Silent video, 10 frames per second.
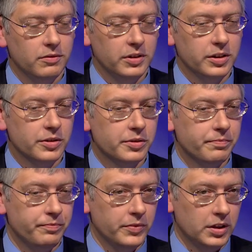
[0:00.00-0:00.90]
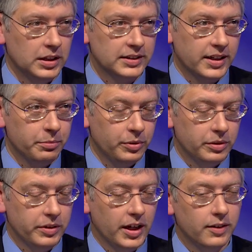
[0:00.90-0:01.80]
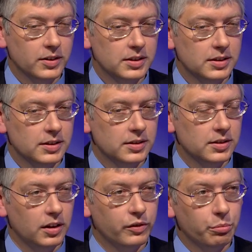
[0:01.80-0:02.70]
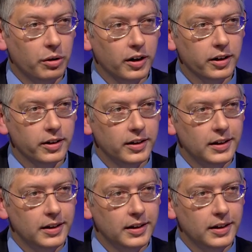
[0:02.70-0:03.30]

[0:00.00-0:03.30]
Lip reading: Well, there's an example that we have is the Sullivan Park.